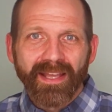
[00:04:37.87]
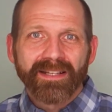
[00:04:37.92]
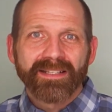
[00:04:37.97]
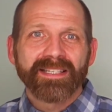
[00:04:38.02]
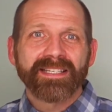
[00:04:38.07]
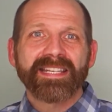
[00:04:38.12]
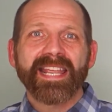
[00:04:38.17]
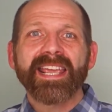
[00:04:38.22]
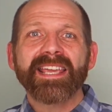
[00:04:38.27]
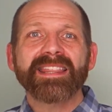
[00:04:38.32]

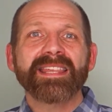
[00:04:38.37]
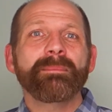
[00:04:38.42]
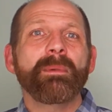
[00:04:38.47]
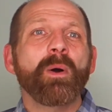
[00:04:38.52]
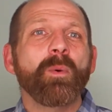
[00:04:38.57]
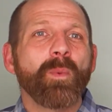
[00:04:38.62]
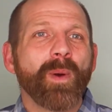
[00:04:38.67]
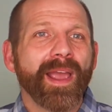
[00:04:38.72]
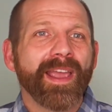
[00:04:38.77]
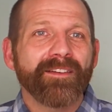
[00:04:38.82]
to take them
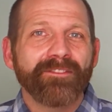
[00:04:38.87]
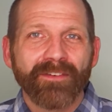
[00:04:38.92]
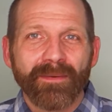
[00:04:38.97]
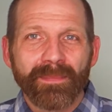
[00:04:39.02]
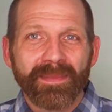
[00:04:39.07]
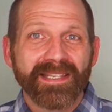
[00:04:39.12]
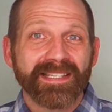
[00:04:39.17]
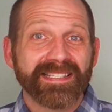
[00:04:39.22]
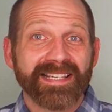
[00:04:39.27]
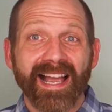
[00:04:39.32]
away from
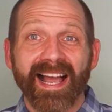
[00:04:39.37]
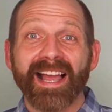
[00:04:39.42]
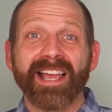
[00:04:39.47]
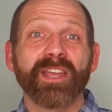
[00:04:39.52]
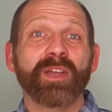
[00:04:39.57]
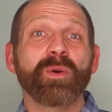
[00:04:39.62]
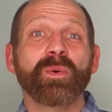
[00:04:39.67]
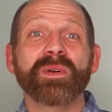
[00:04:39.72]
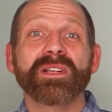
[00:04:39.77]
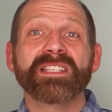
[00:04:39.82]
this guy
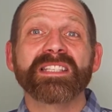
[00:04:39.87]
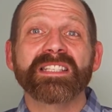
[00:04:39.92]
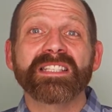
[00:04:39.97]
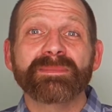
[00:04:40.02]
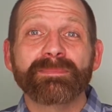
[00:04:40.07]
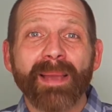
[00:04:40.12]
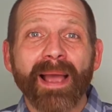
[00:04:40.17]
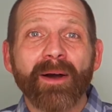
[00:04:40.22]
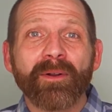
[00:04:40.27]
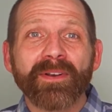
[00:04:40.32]
who is
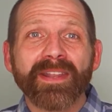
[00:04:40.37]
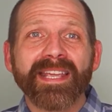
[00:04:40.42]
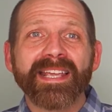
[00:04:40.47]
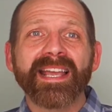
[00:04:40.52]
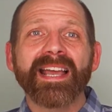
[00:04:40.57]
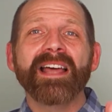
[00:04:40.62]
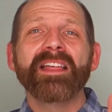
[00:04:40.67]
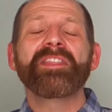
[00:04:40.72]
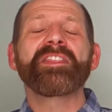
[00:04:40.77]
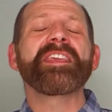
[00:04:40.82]

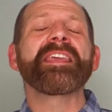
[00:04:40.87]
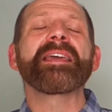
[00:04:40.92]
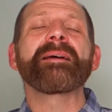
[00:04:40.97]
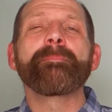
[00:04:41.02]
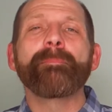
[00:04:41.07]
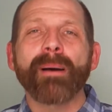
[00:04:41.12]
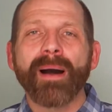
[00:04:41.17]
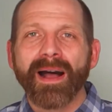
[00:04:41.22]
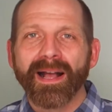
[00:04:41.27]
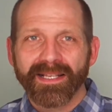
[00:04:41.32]
spouting the
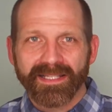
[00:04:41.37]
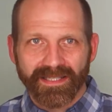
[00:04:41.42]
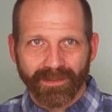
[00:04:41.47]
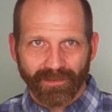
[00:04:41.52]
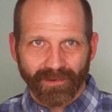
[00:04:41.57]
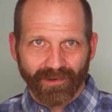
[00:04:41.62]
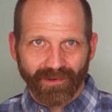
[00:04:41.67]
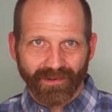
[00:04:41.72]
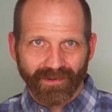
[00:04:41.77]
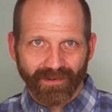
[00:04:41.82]

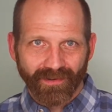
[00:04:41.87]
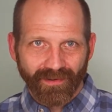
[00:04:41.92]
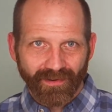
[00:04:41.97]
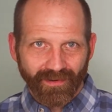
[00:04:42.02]
impossible.